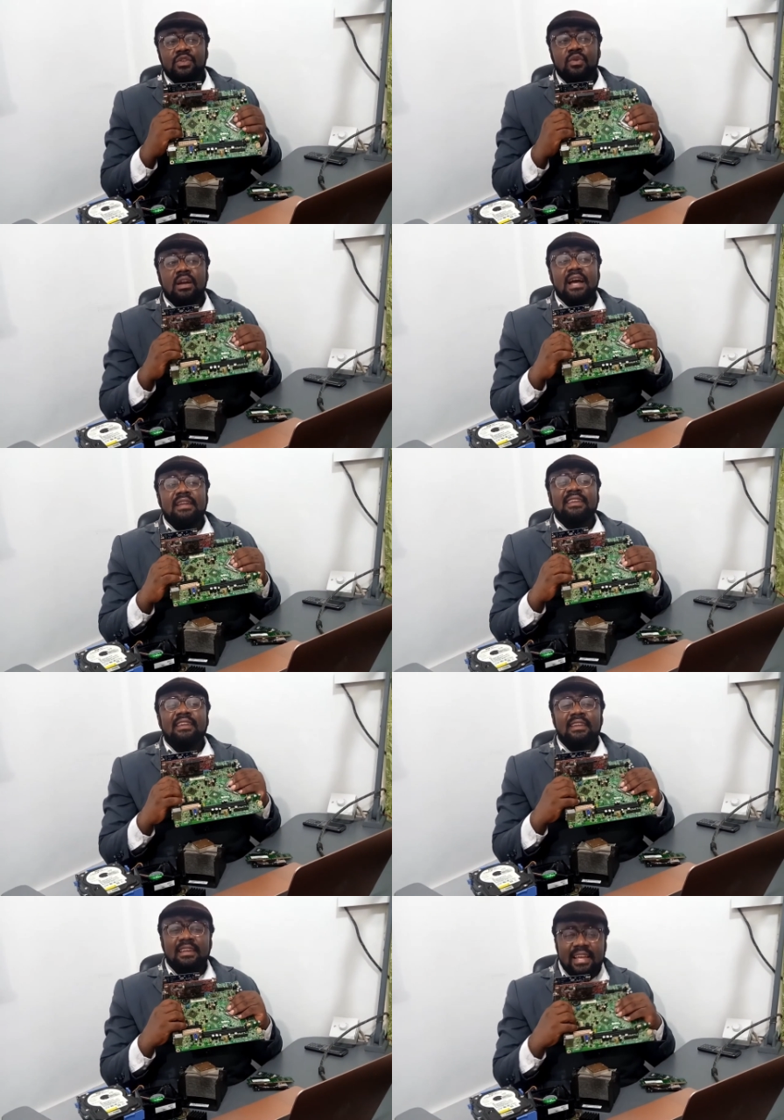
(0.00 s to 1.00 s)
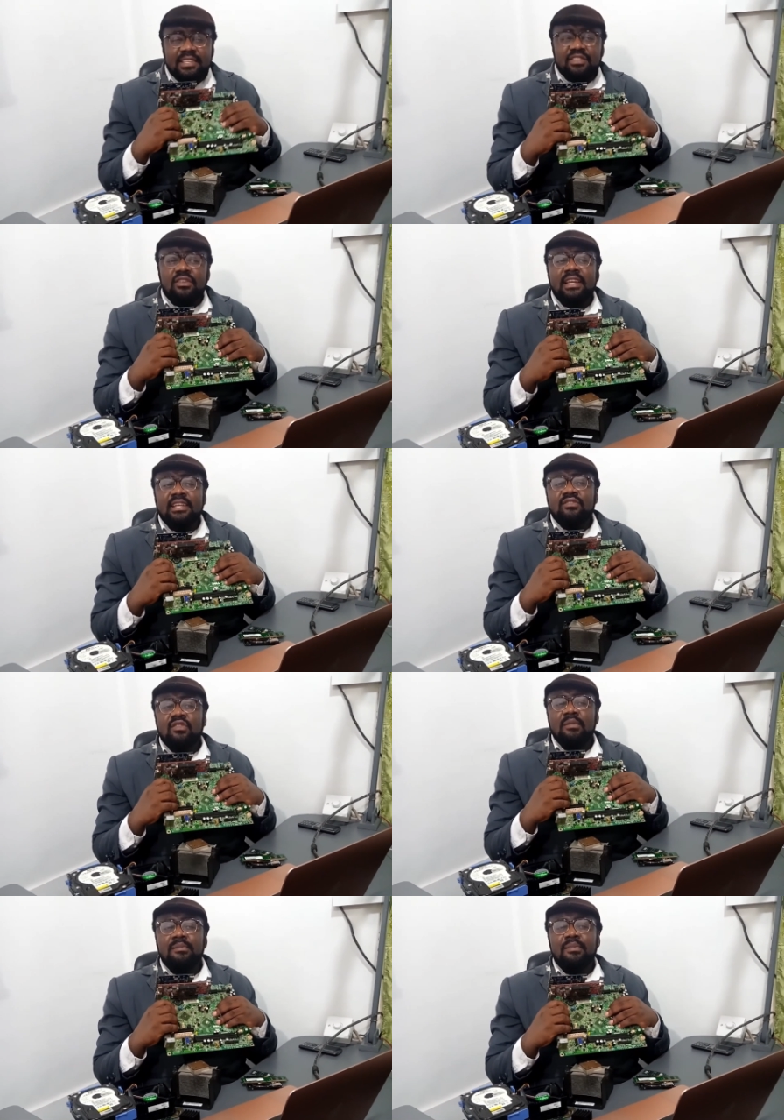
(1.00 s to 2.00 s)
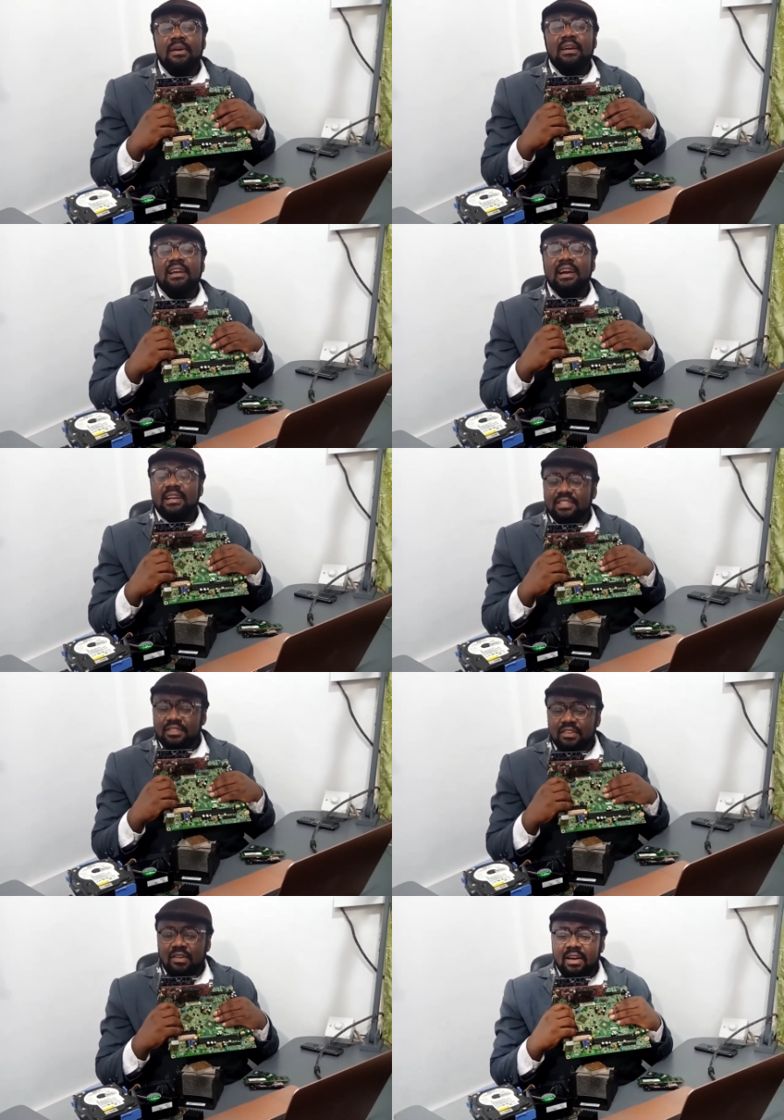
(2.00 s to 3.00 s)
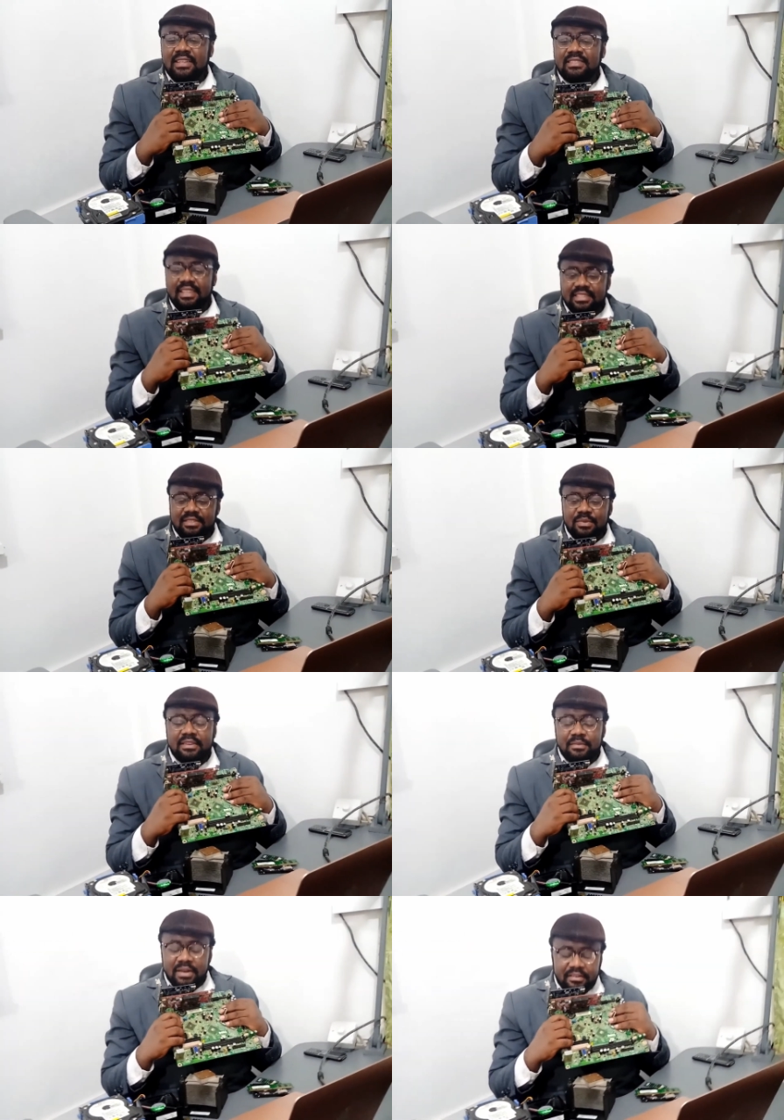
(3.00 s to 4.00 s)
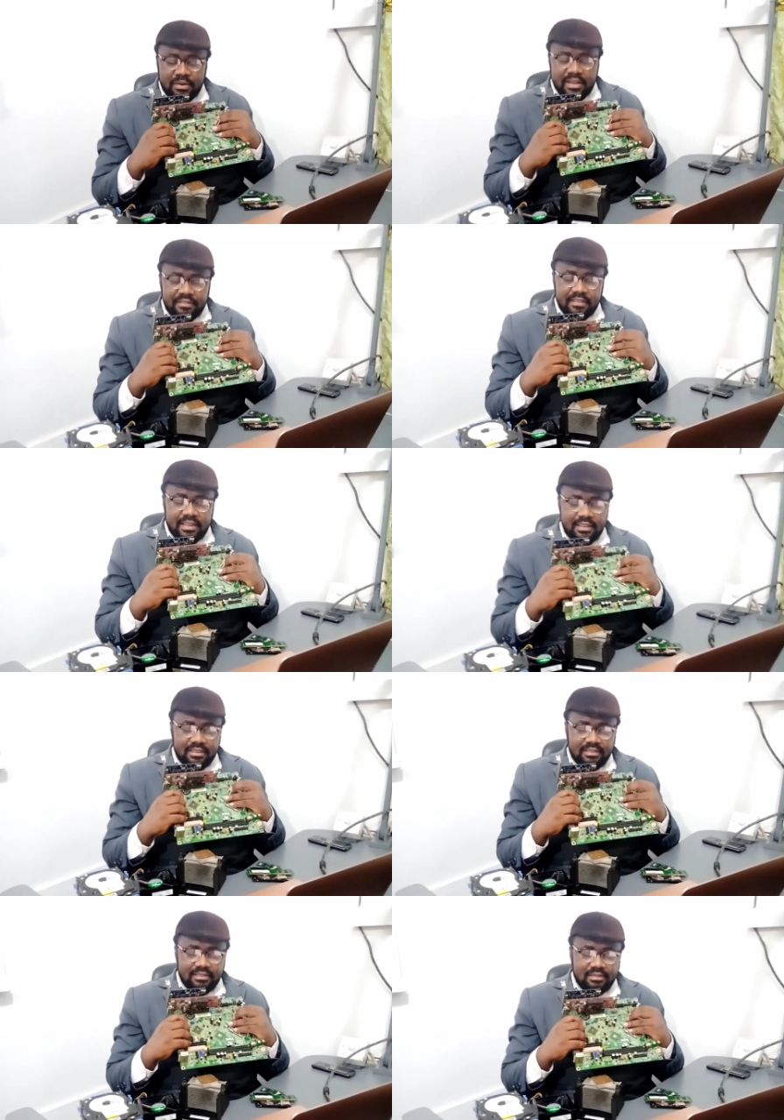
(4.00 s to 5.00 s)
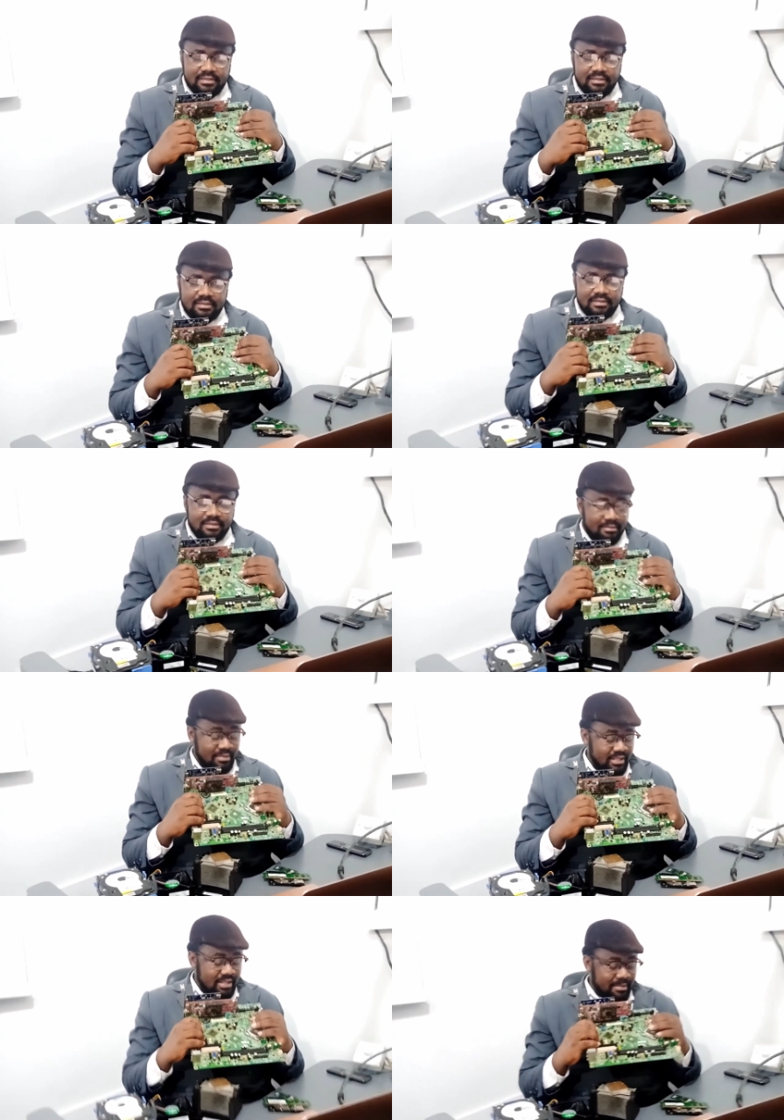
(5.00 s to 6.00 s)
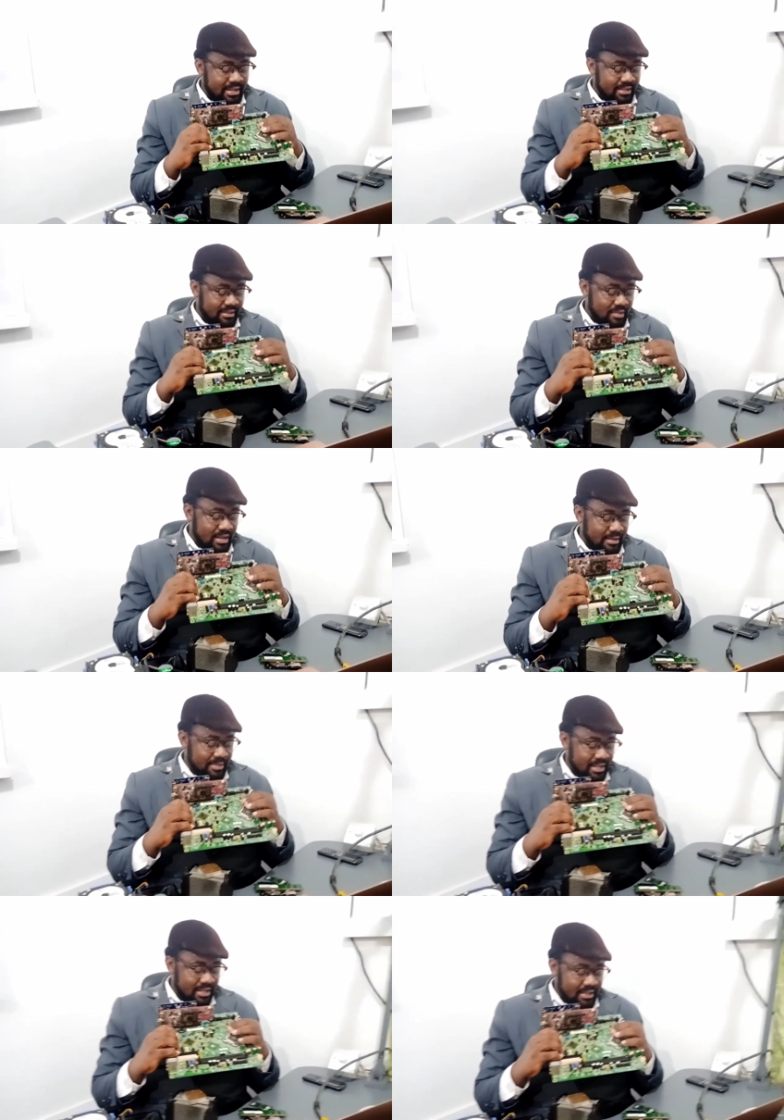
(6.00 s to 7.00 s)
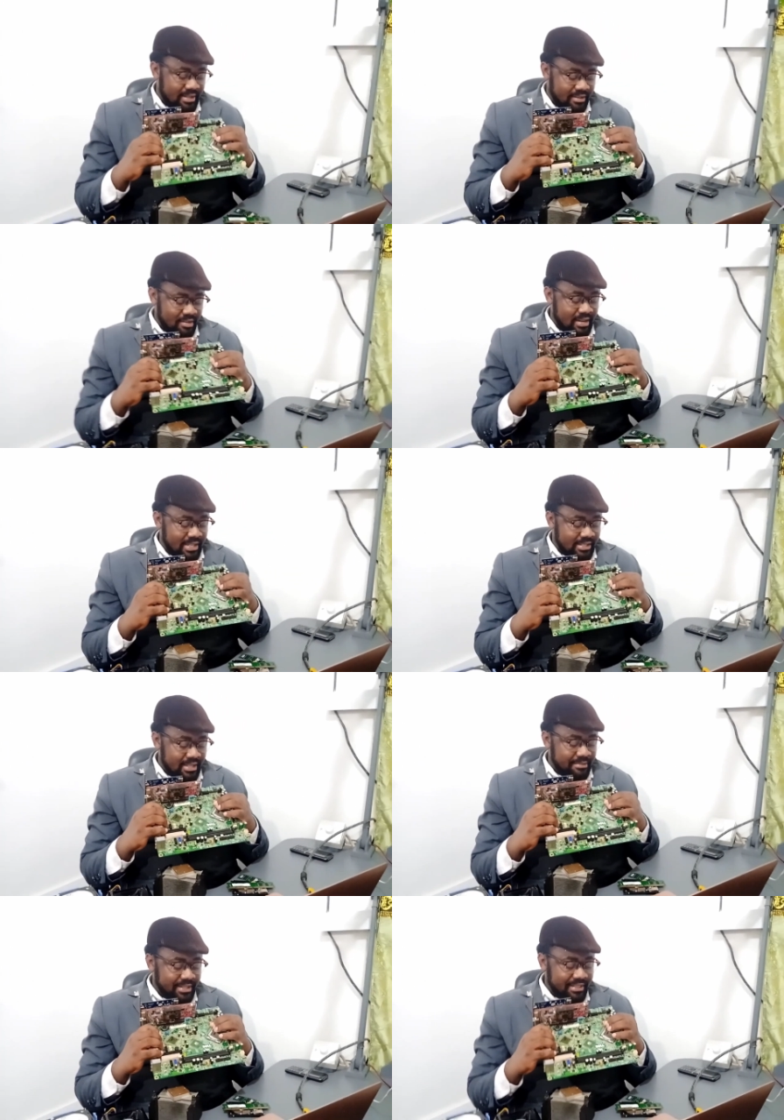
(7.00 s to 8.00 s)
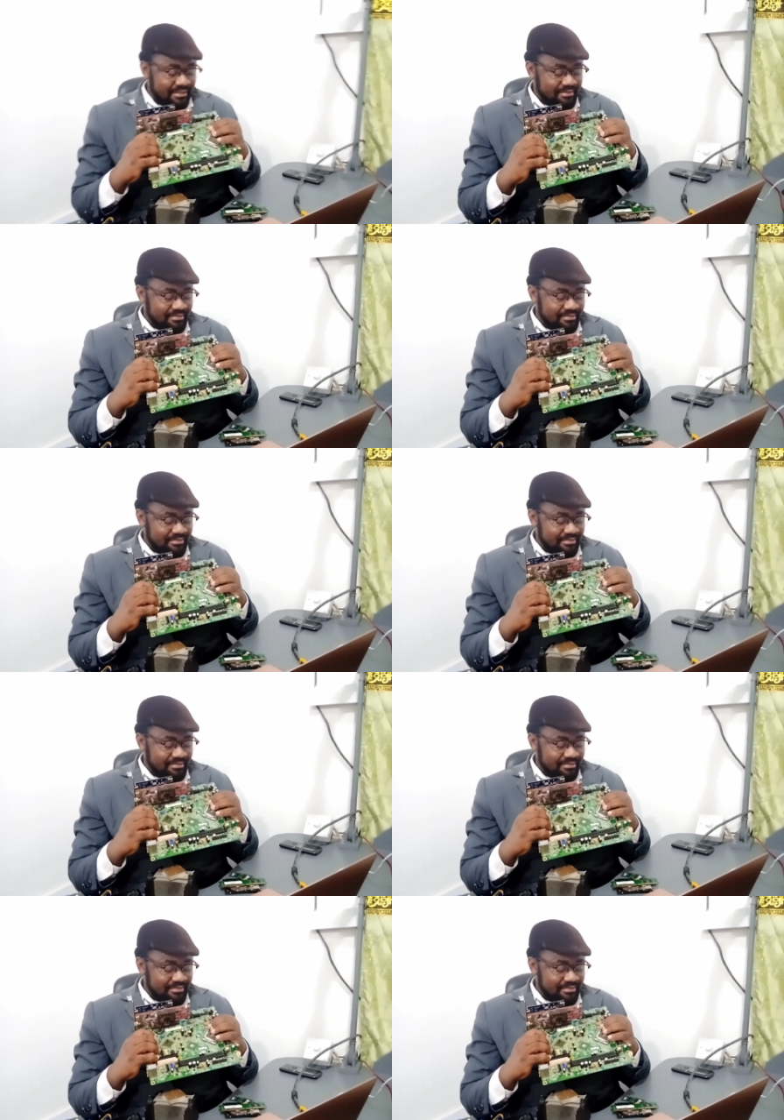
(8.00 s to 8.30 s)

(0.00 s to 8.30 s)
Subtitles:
You can let your desktop catch or access Wi-Fi. Please, what I'm saying, do you understand me?